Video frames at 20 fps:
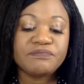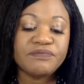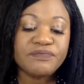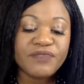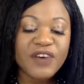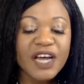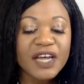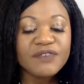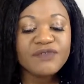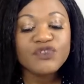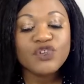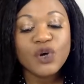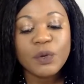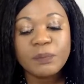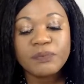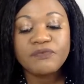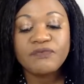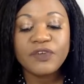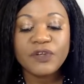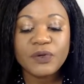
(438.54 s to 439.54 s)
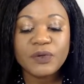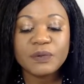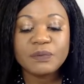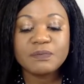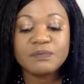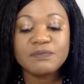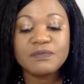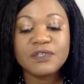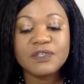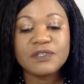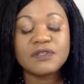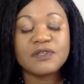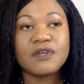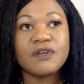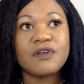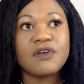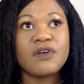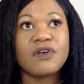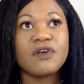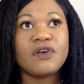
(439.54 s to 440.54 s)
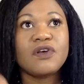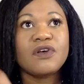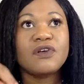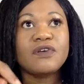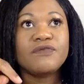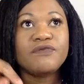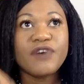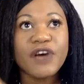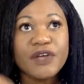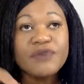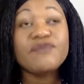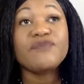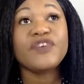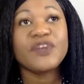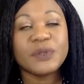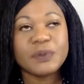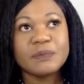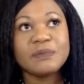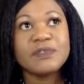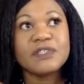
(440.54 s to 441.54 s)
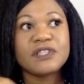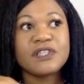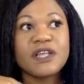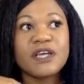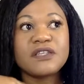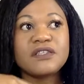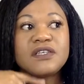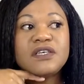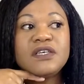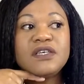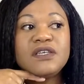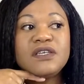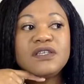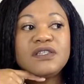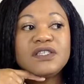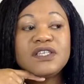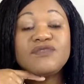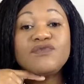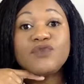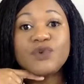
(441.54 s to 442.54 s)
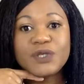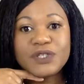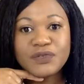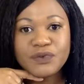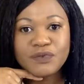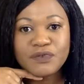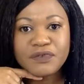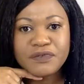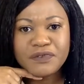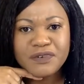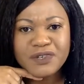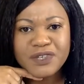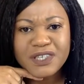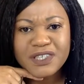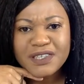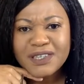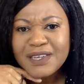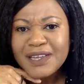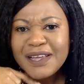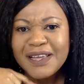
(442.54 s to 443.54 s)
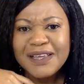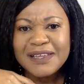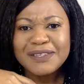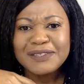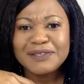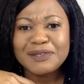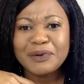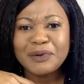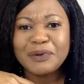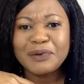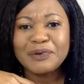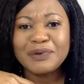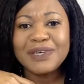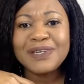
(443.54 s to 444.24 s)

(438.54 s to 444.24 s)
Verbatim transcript: five top films, five films that he did voiceover for. So